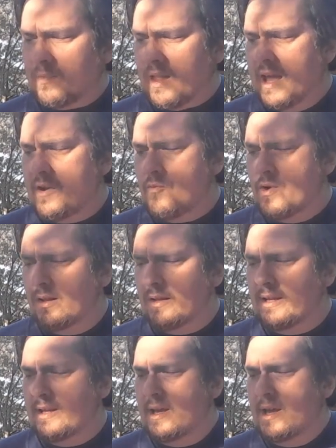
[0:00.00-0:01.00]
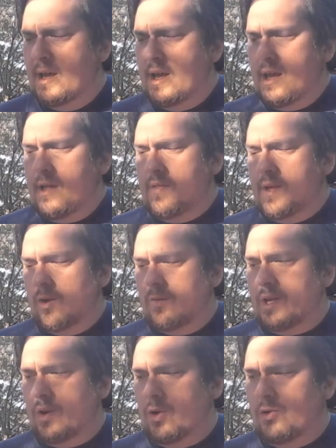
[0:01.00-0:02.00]
And really, The
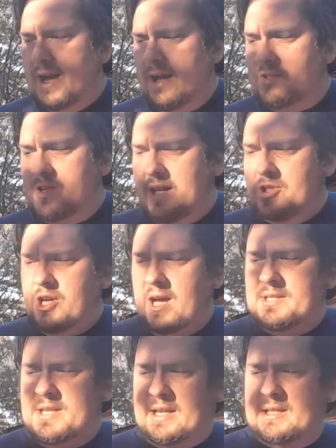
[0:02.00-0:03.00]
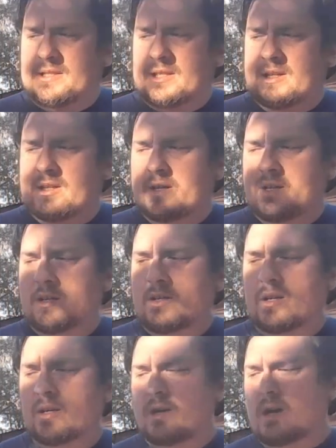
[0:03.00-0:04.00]
only holdouts, you had John Dickinson
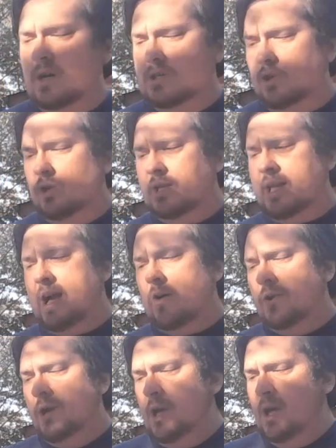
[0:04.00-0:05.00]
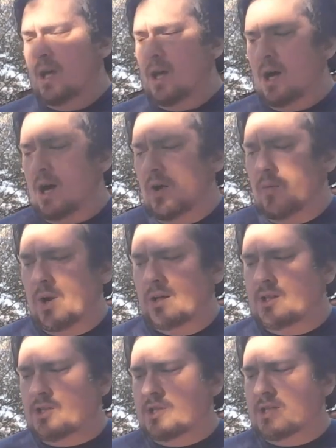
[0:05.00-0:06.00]
is holding out.
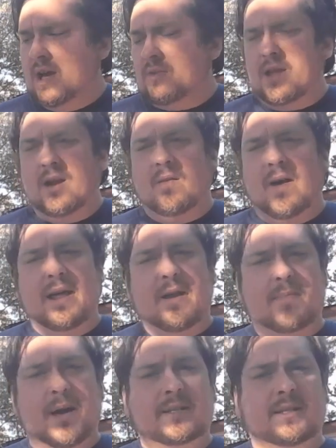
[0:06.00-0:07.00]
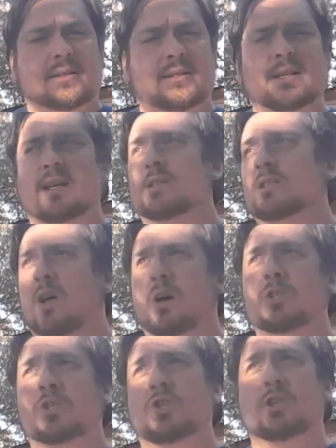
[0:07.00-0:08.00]
Rutledge in South Carolina basically says, as long
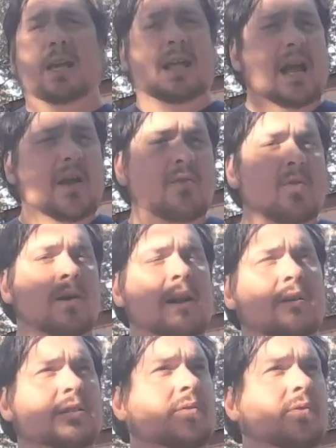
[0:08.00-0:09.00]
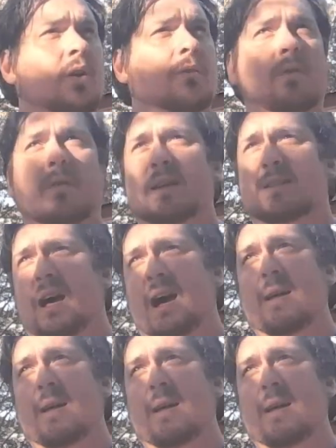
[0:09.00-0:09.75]
as you can get everyone else to vote for this, I